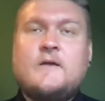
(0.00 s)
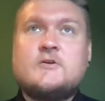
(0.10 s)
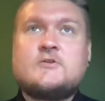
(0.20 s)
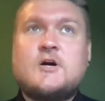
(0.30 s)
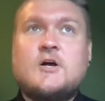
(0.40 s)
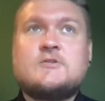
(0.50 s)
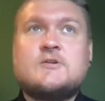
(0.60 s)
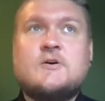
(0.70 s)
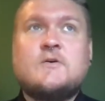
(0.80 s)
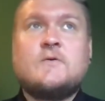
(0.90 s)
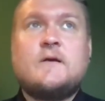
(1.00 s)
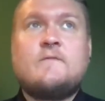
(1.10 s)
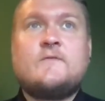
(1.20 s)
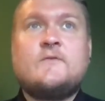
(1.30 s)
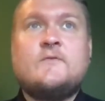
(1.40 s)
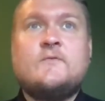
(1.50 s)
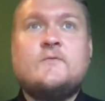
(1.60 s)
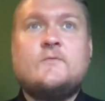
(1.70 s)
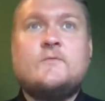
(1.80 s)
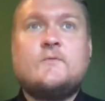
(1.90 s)
There's also if
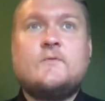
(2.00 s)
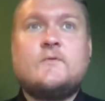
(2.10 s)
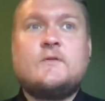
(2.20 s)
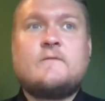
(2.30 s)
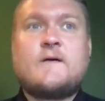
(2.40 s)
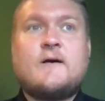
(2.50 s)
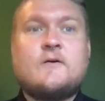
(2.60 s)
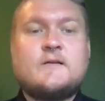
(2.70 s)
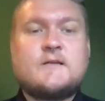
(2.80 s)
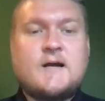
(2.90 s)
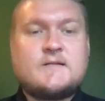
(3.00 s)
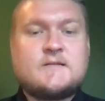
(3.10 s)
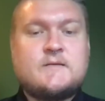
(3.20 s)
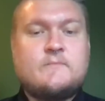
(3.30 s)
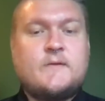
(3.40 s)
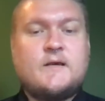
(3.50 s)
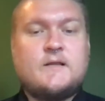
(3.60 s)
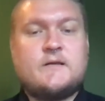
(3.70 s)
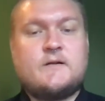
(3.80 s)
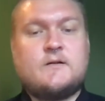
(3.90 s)
you the file find docs can be a
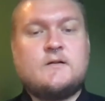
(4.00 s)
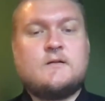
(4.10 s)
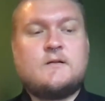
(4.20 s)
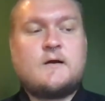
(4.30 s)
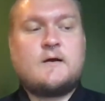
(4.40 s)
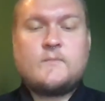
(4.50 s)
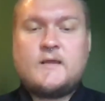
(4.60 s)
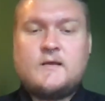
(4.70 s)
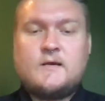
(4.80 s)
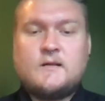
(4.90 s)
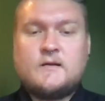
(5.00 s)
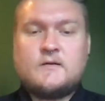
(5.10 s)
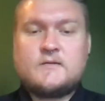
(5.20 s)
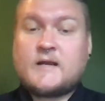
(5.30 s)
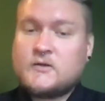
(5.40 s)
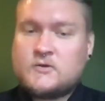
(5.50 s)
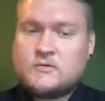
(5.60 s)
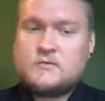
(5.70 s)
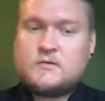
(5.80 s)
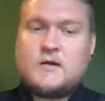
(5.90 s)
little can be a little
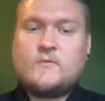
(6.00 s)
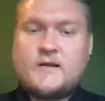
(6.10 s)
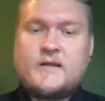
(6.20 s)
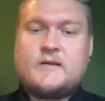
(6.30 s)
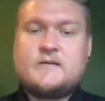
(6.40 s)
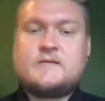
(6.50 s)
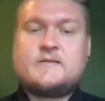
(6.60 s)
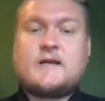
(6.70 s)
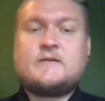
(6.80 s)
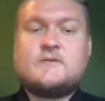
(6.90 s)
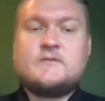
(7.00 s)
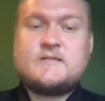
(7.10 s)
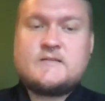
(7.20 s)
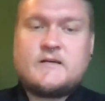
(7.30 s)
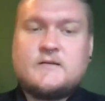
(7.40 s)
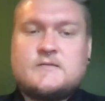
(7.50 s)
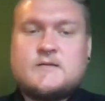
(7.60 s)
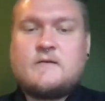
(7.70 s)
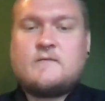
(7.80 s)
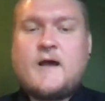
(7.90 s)
technical if you want to get into the technical
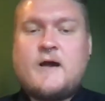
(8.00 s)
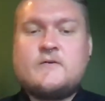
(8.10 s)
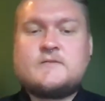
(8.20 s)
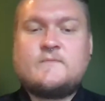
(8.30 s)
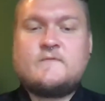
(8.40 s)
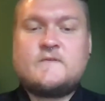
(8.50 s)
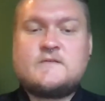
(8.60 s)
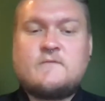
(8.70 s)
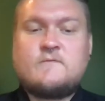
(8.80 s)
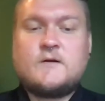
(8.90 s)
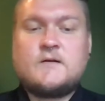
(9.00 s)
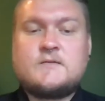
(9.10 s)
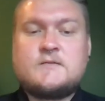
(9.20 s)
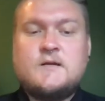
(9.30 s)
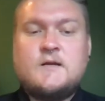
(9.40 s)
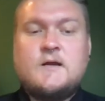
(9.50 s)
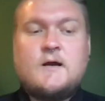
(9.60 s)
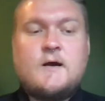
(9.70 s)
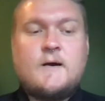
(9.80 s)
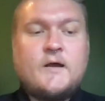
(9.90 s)
details of how some of the stuff works
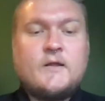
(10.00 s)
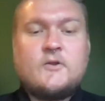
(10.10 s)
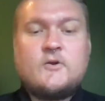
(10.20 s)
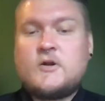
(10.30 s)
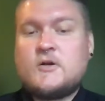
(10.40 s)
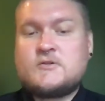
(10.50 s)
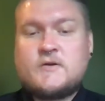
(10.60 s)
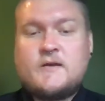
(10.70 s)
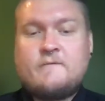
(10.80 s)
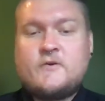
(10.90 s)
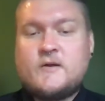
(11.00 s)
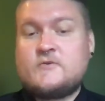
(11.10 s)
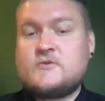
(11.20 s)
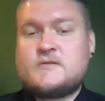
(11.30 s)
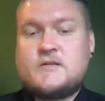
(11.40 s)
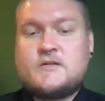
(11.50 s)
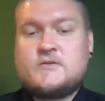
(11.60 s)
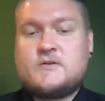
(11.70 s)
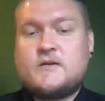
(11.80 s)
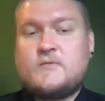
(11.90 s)
but you can also, if you're interested
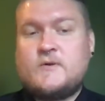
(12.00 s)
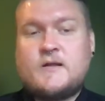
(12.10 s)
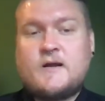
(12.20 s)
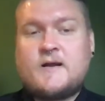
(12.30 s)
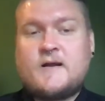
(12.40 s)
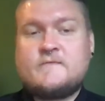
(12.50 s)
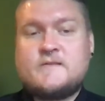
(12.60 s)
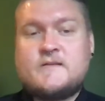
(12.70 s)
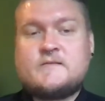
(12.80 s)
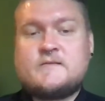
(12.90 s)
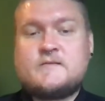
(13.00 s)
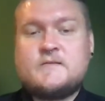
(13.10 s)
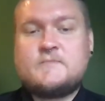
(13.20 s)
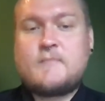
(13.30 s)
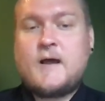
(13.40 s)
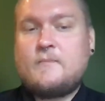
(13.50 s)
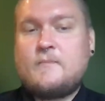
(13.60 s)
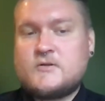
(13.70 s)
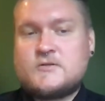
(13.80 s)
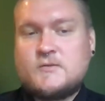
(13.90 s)
in doing community archives, this is
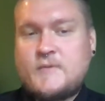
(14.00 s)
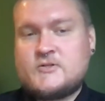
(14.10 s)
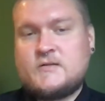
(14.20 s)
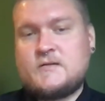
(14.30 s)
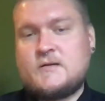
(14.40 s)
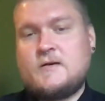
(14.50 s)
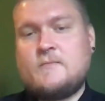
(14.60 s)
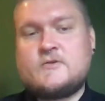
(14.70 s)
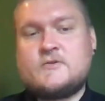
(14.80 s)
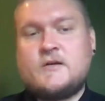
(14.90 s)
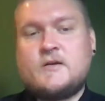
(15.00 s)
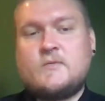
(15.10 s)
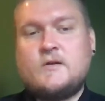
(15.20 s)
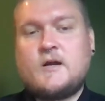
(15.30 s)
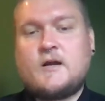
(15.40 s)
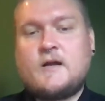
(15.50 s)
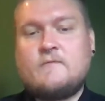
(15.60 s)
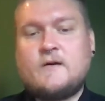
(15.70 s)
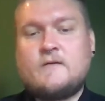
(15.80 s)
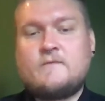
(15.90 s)
my personal passion. I was doing community
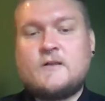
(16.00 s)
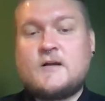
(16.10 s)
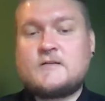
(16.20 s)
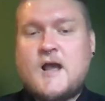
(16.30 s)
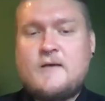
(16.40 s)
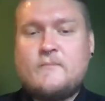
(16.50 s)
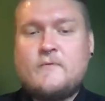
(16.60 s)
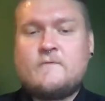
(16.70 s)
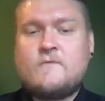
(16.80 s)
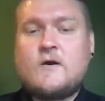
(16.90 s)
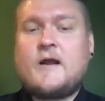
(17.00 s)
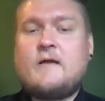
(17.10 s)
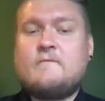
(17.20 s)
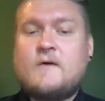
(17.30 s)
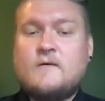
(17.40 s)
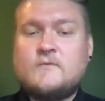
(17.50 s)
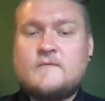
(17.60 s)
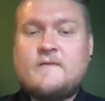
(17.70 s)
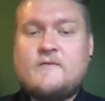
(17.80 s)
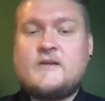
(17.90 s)
archive work for a long time before I got involved
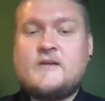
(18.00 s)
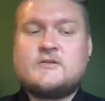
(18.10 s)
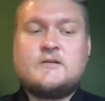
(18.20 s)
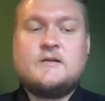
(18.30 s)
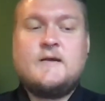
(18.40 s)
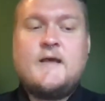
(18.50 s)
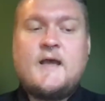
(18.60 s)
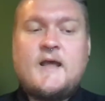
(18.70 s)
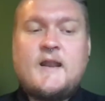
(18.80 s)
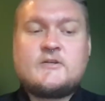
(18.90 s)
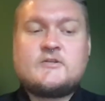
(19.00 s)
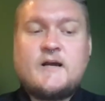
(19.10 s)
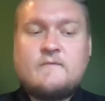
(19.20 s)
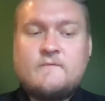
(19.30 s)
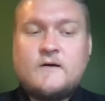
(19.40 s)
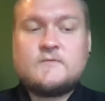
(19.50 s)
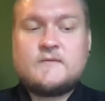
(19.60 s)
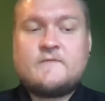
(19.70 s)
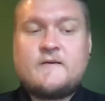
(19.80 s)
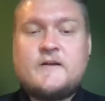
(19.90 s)
with the foundation and actually got involved
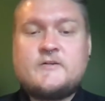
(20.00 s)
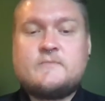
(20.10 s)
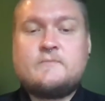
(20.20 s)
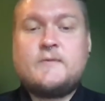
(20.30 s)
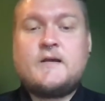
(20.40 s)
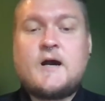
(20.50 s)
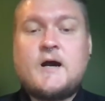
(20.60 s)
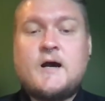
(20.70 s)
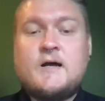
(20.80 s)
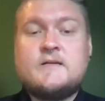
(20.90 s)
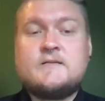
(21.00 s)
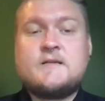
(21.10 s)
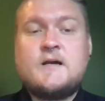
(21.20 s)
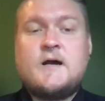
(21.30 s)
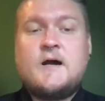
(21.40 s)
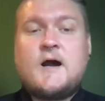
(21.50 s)
with the foundation because